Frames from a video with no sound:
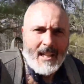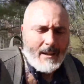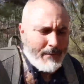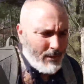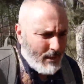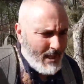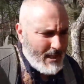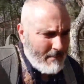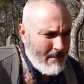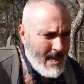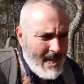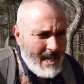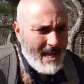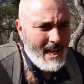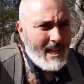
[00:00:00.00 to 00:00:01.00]
if you're like
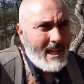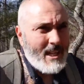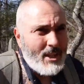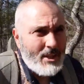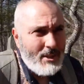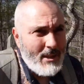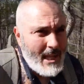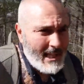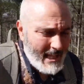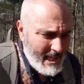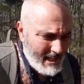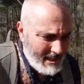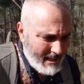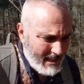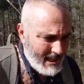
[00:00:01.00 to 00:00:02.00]
me and you do that
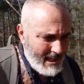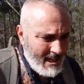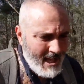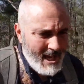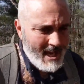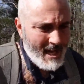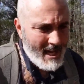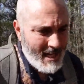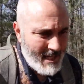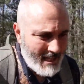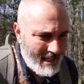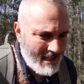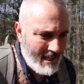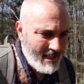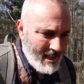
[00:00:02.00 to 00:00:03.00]
kind of thing,
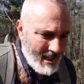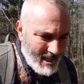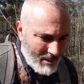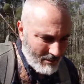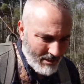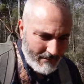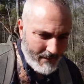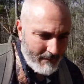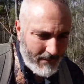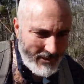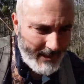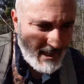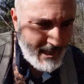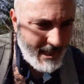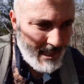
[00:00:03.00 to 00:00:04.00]
or even if you
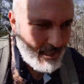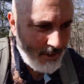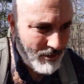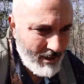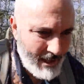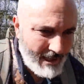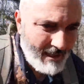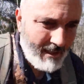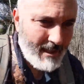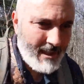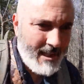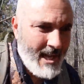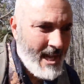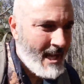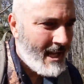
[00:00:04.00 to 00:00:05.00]
stay on trail
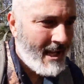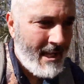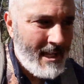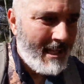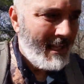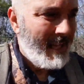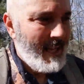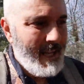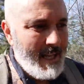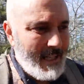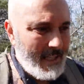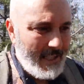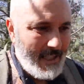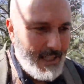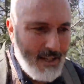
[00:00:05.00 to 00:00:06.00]
and,
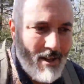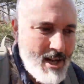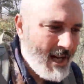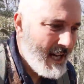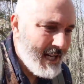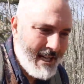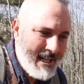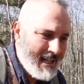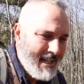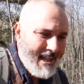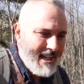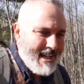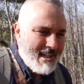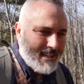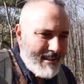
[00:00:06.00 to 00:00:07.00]
you know,
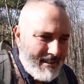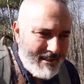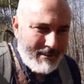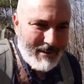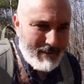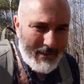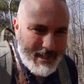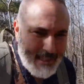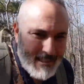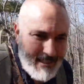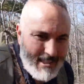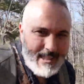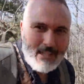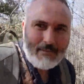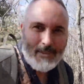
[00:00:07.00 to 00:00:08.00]
you do everything
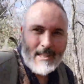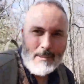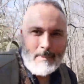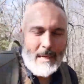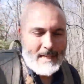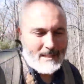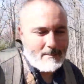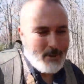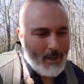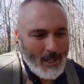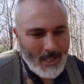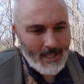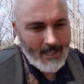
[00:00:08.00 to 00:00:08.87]
as safely as possible,